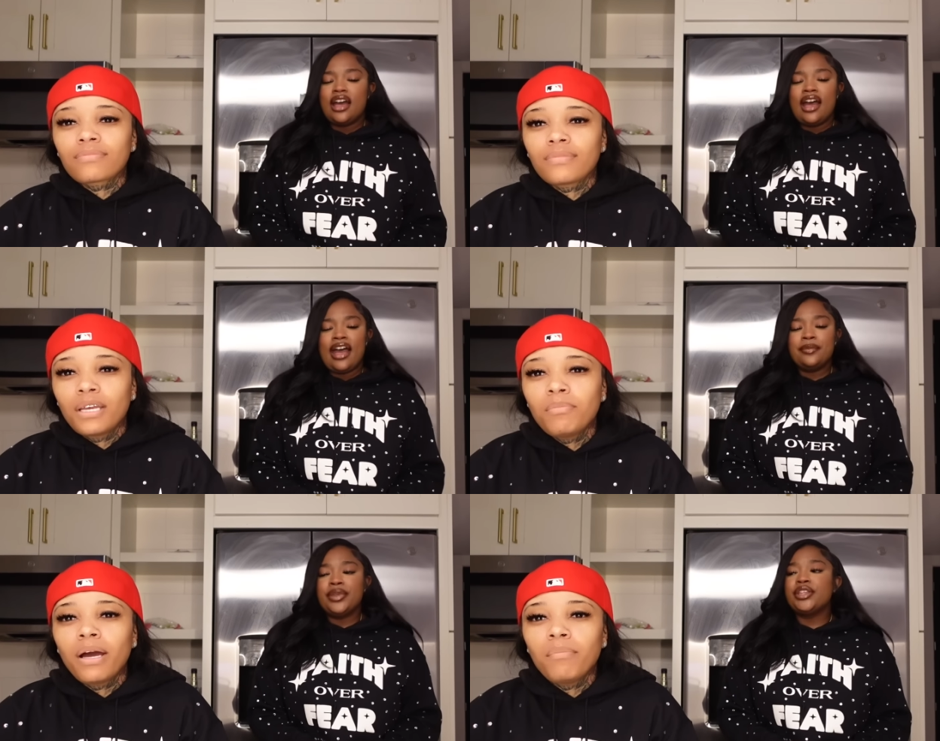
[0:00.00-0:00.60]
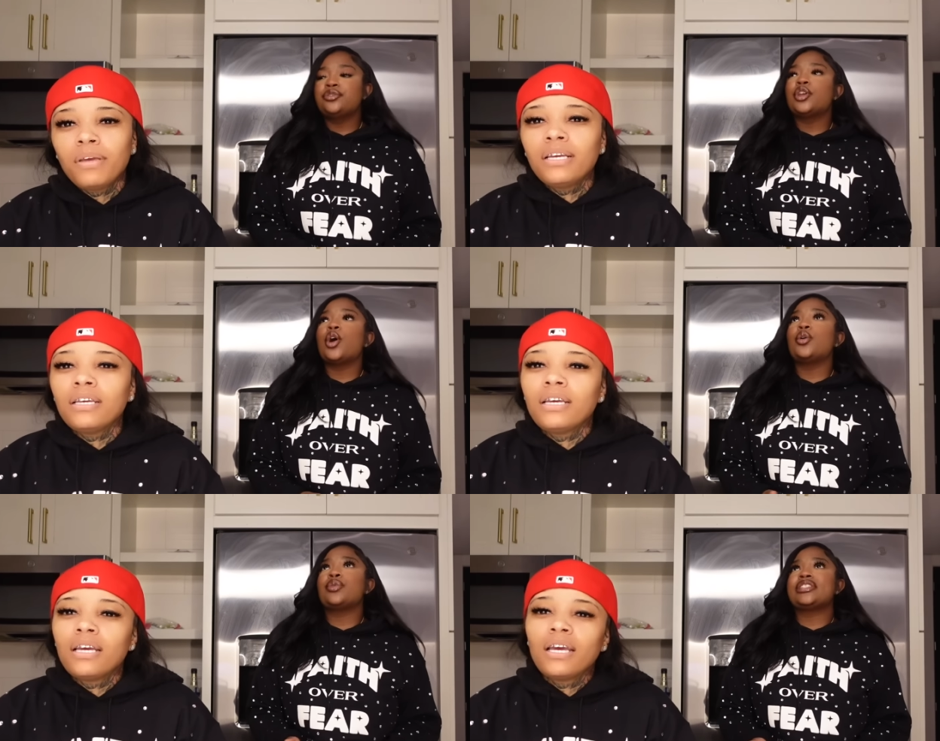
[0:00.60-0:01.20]
Speaker 1: It I might mean, be,
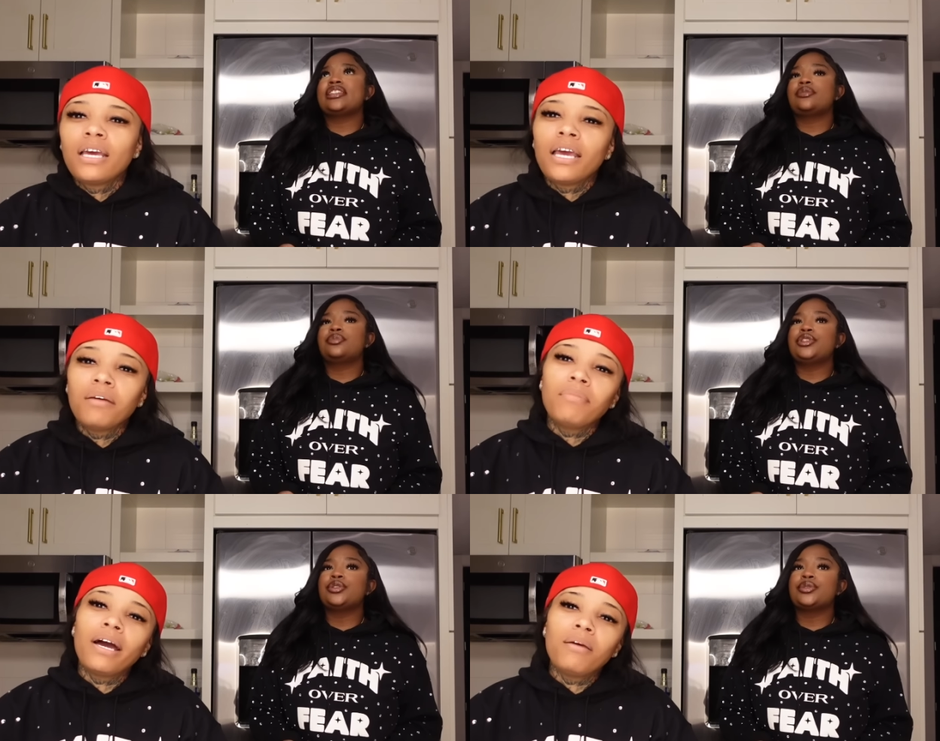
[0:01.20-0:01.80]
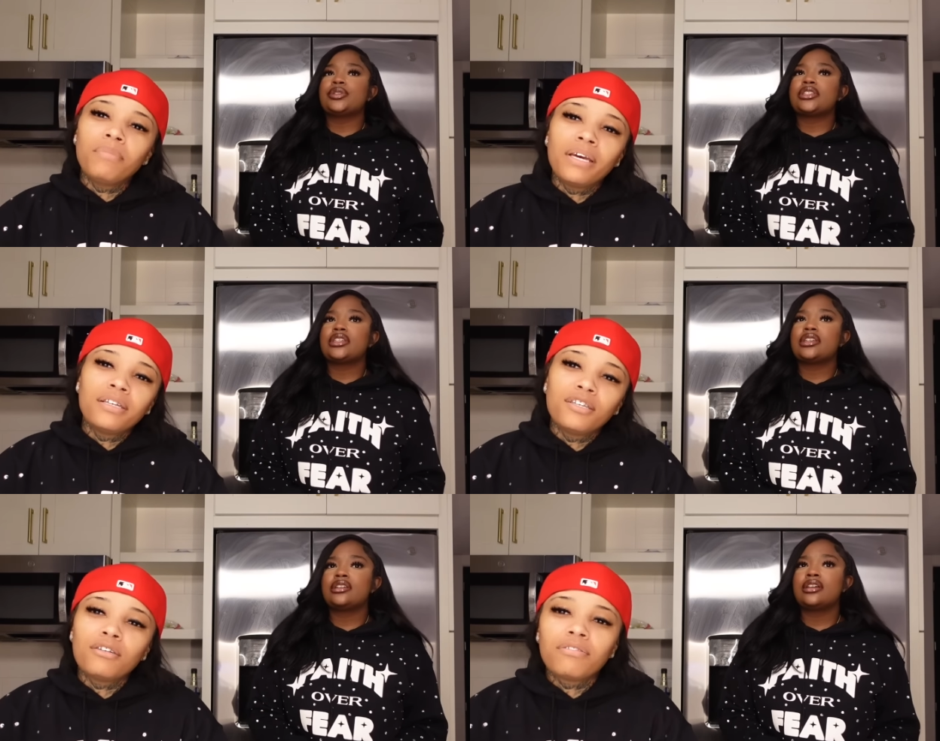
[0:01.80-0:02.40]
know what's in the. It might be a
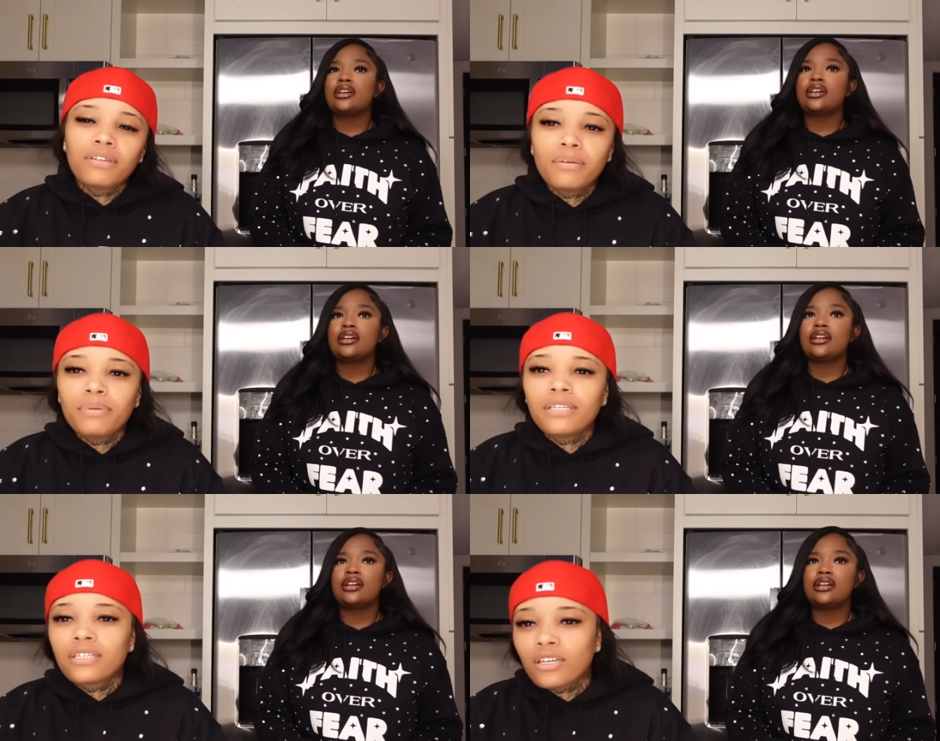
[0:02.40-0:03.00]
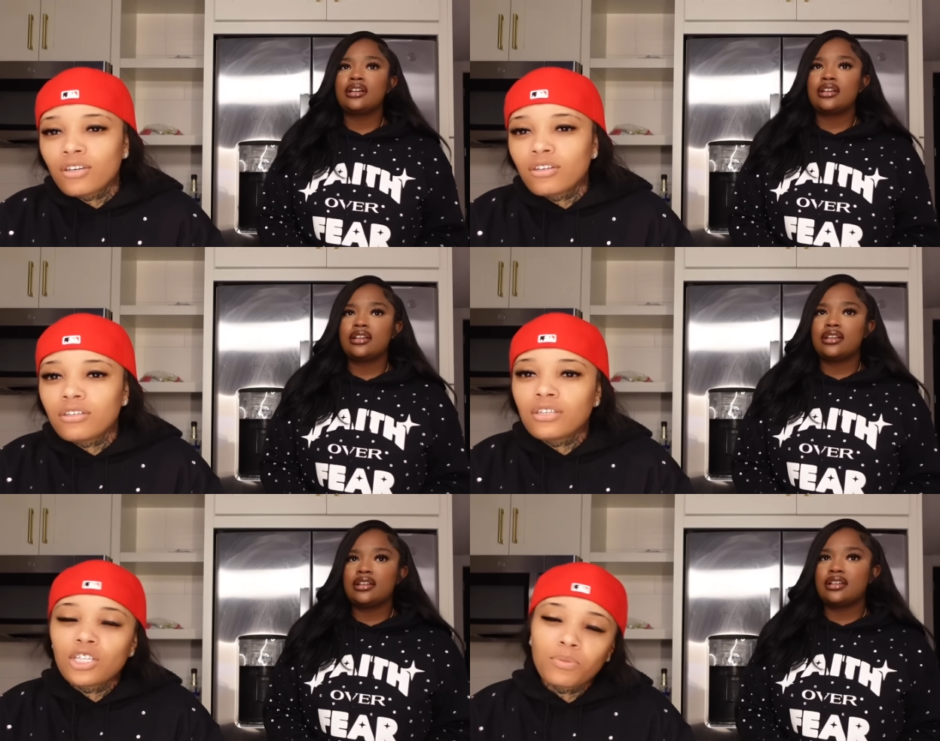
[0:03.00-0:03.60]
Speaker 2: little flipping,
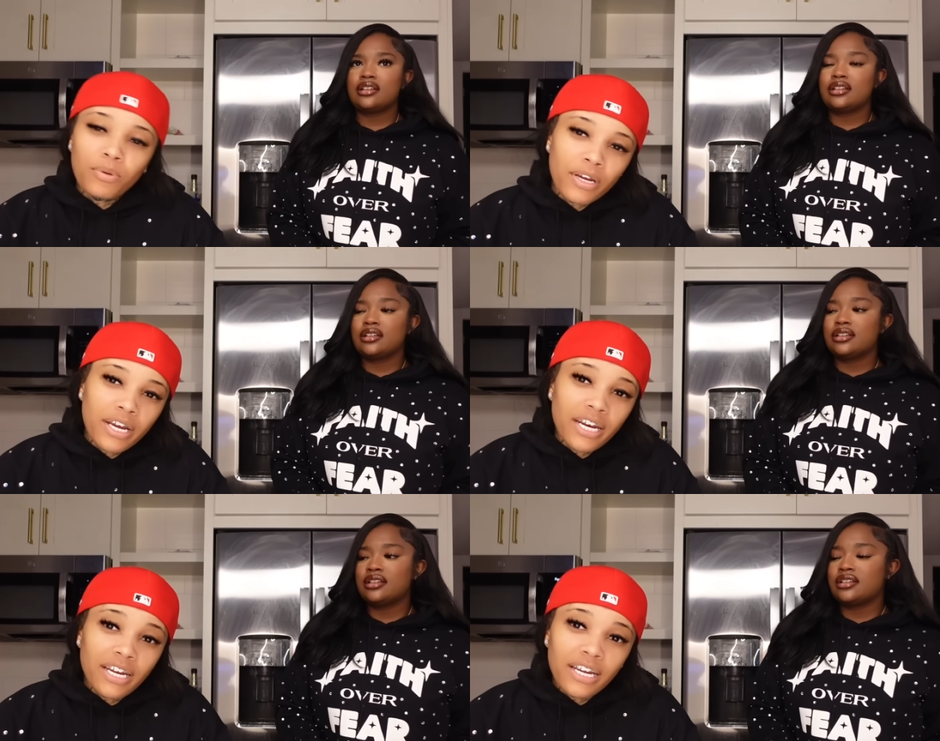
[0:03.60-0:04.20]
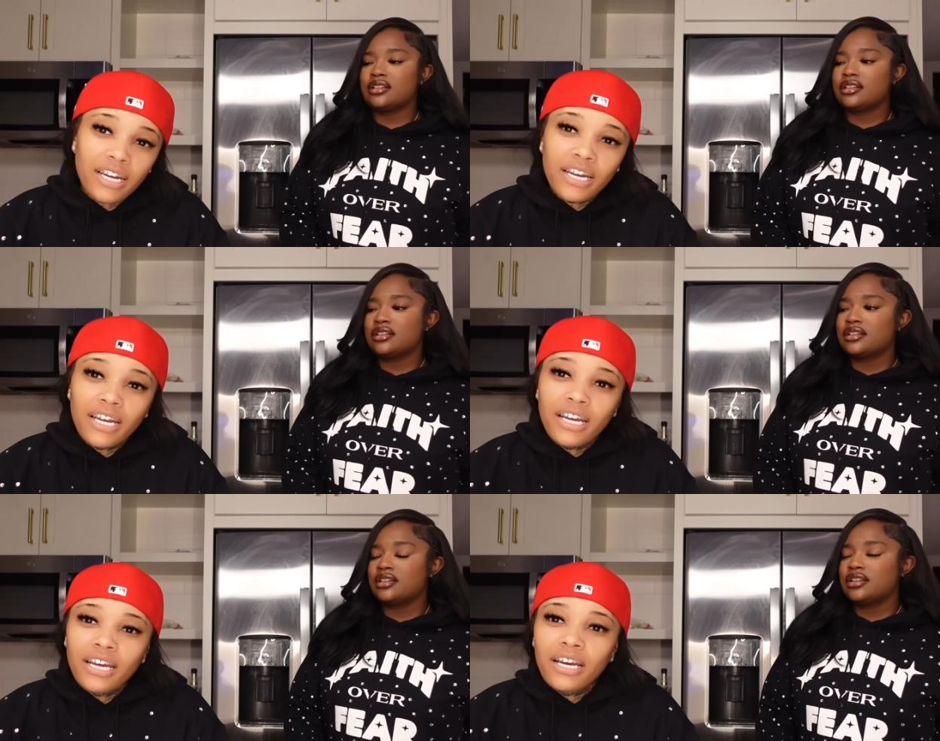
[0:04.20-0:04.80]
turning, spreading,
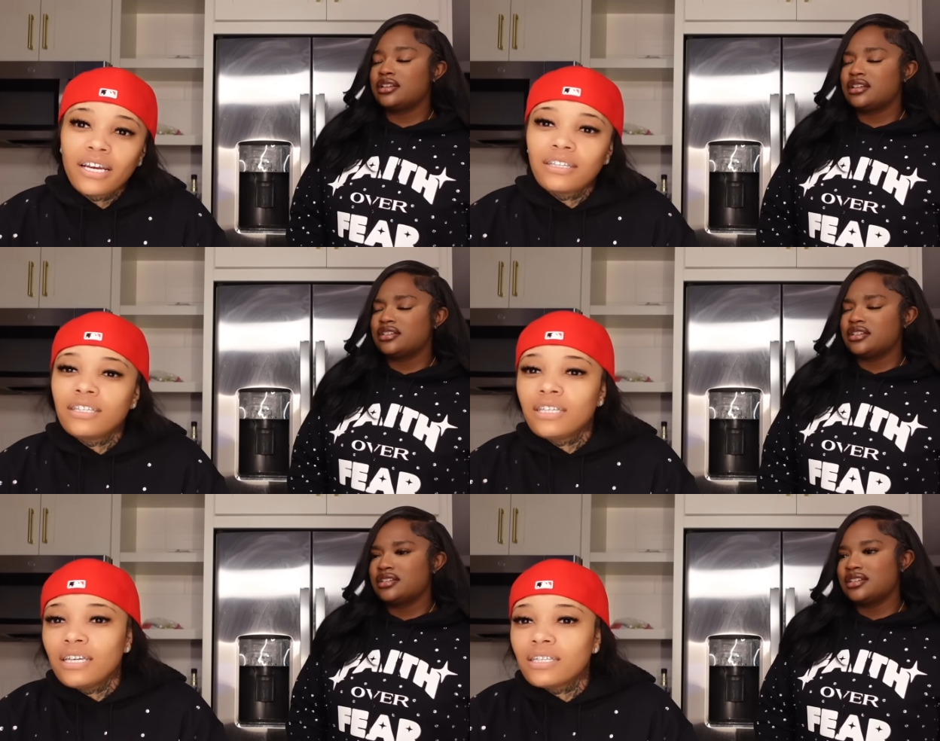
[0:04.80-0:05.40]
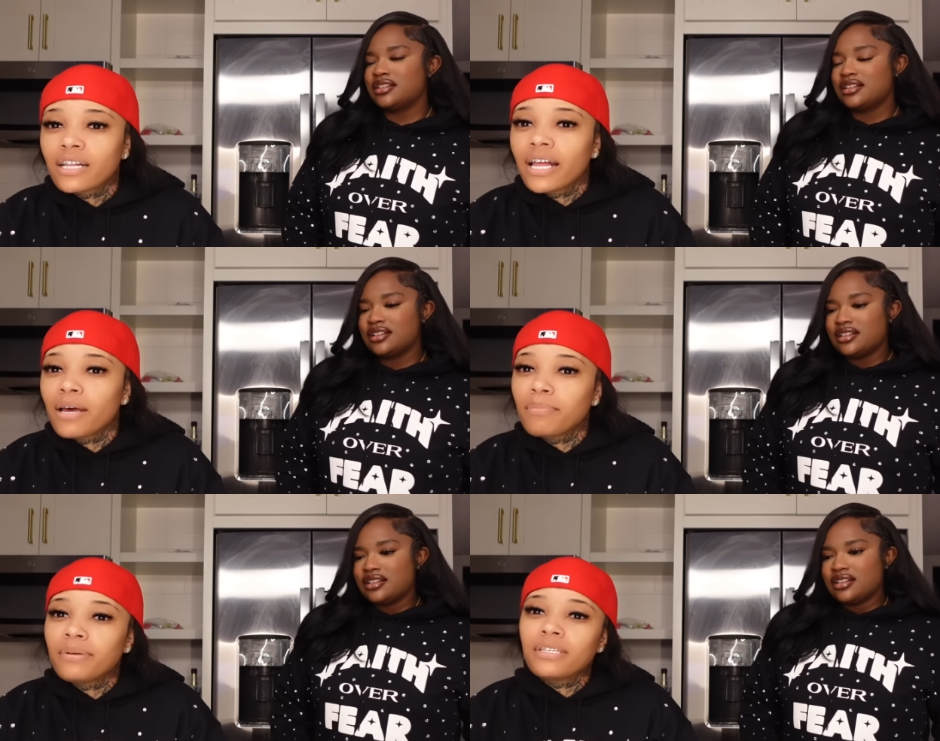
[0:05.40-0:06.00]
cheeks
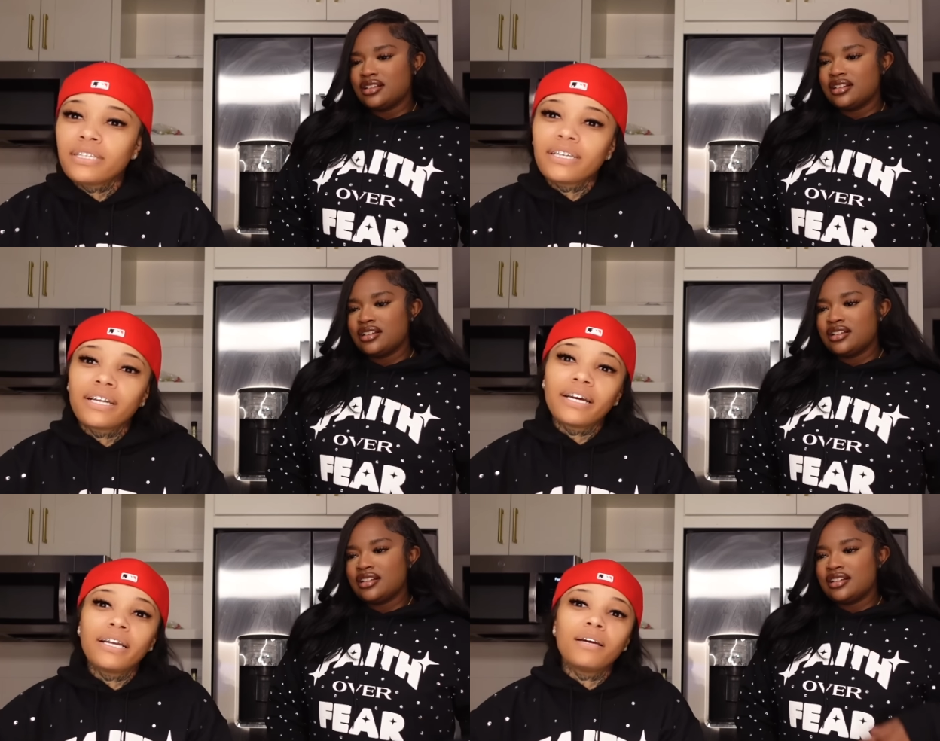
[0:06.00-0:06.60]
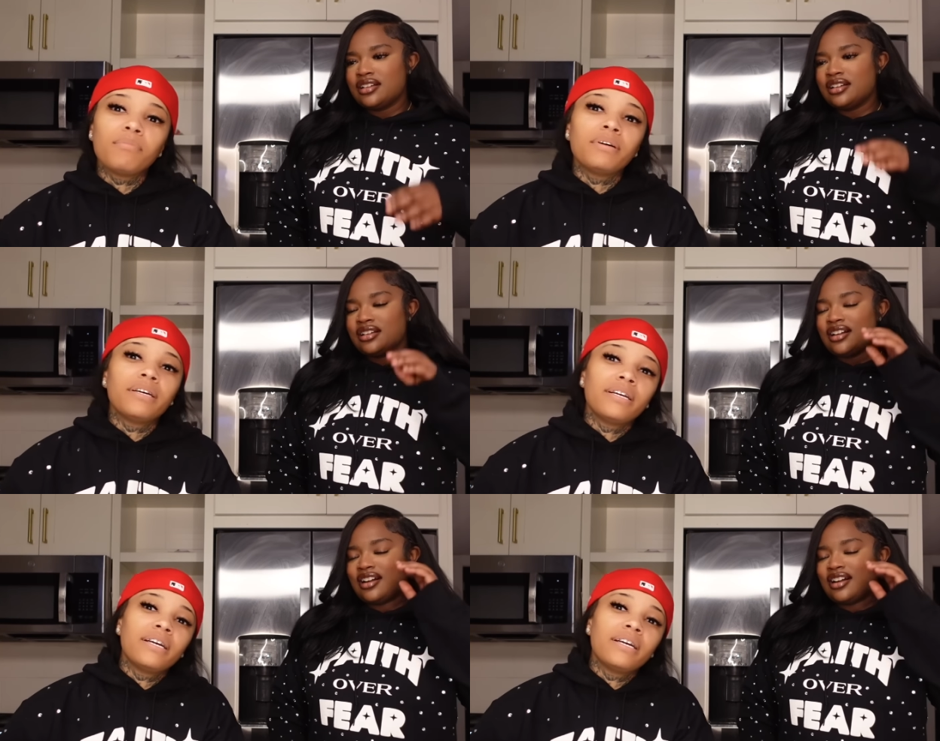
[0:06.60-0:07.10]
clapping, shit like that. But